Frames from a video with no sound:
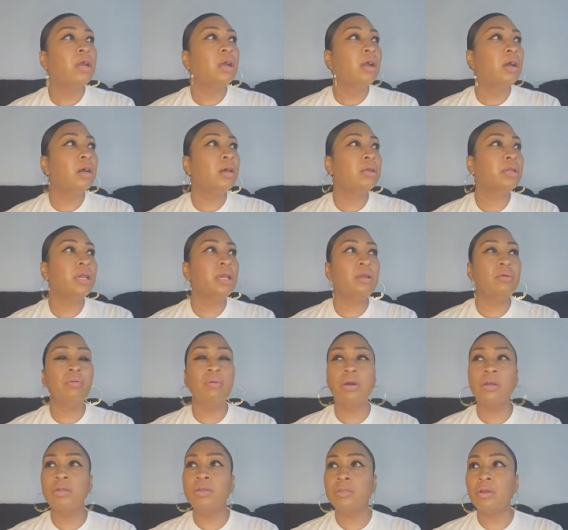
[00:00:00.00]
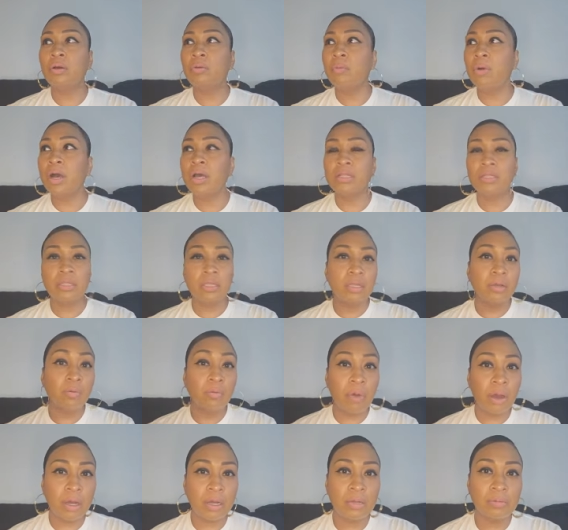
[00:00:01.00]
okay, well, you know what?
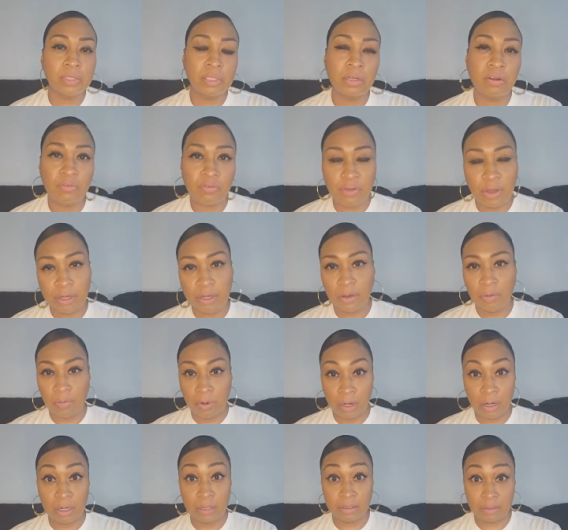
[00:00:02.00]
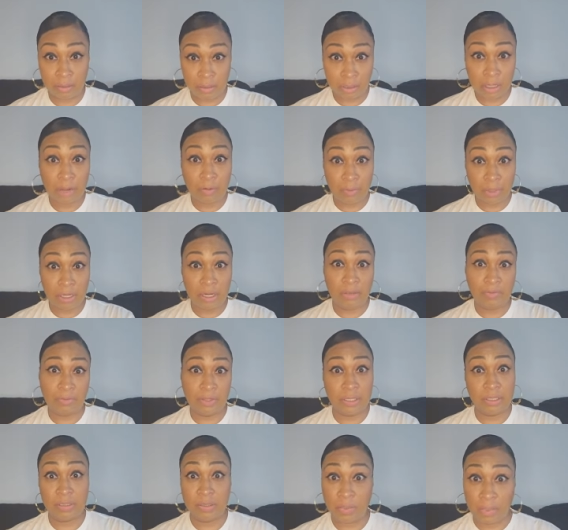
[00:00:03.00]
Welcome to the fucking world that we live
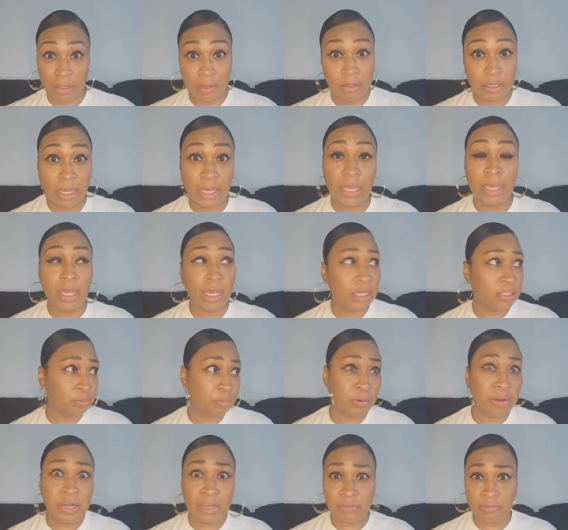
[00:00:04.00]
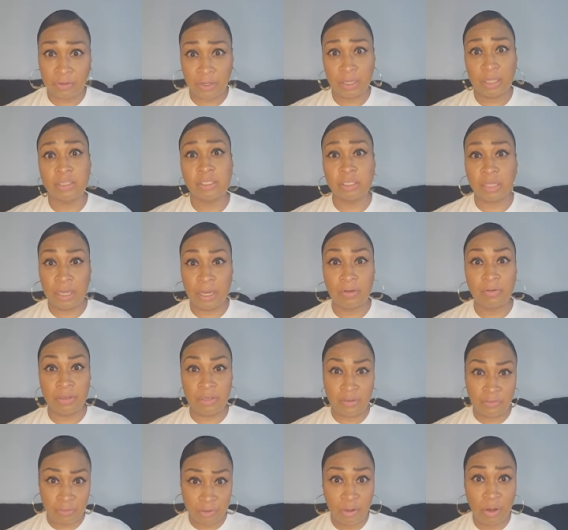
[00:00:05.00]
in. Okay? It's pretty fucking scary
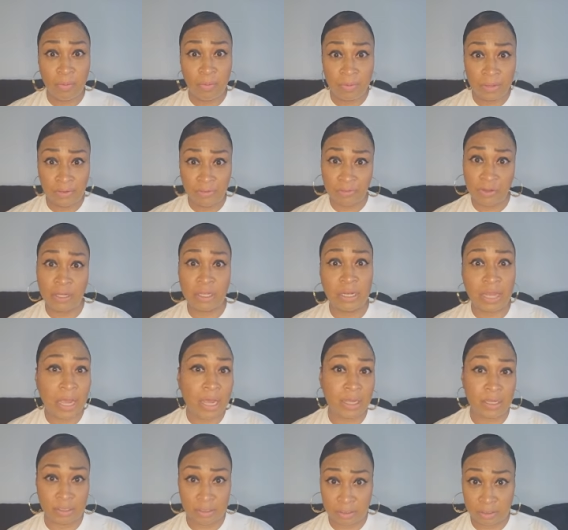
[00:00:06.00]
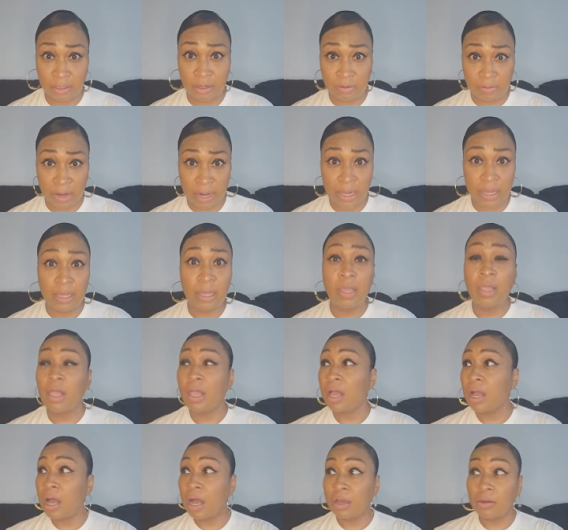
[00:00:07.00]
if you open your fucking eyes. All right?
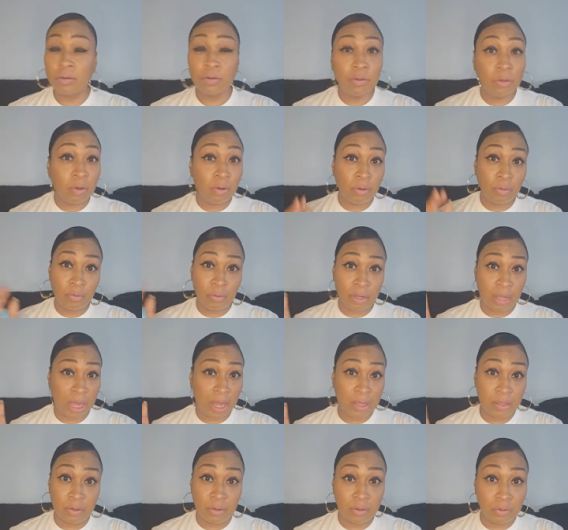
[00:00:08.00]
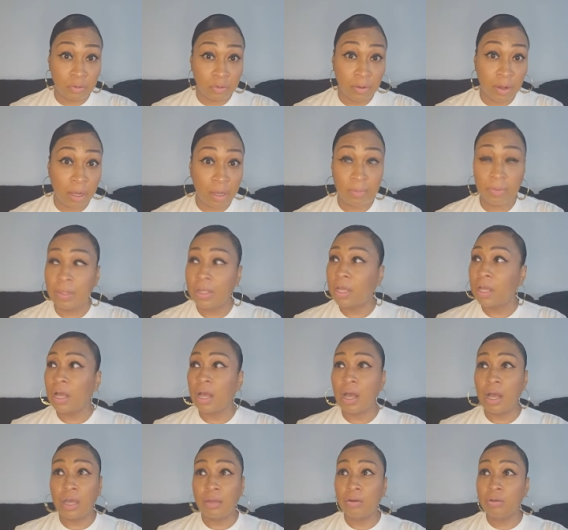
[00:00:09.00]
I don't know how you grew up.
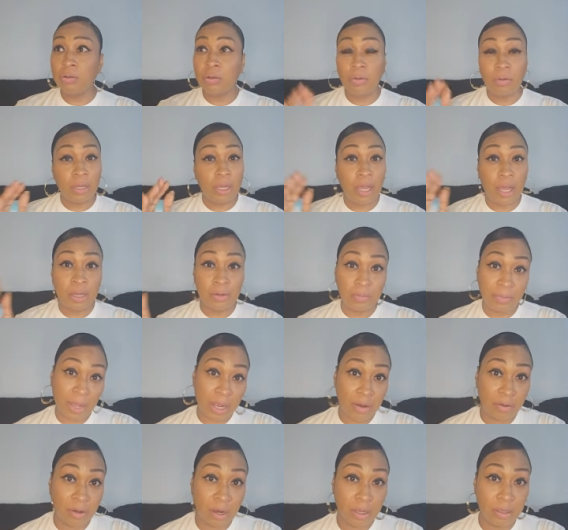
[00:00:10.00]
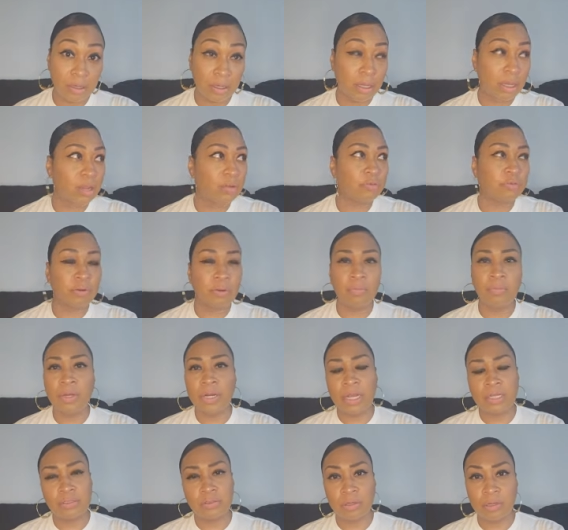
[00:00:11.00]
I don't know what kind of background you came from, but
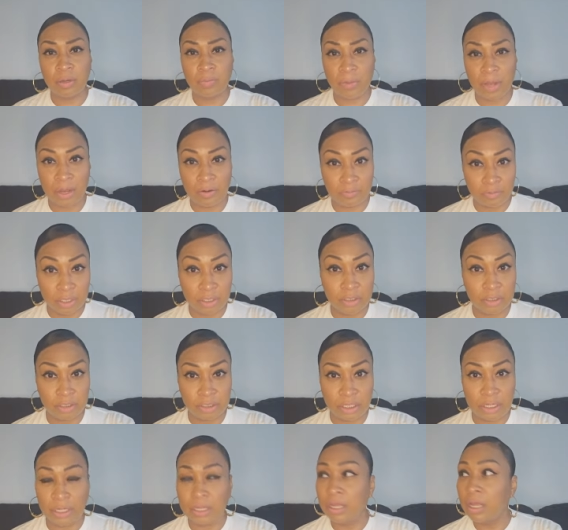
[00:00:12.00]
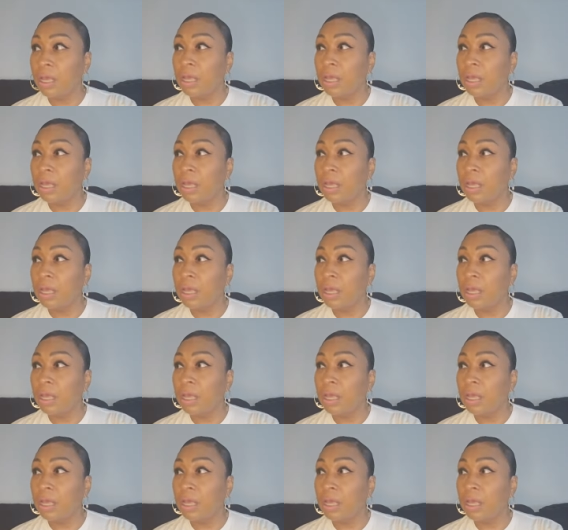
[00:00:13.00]
I talk about real shit.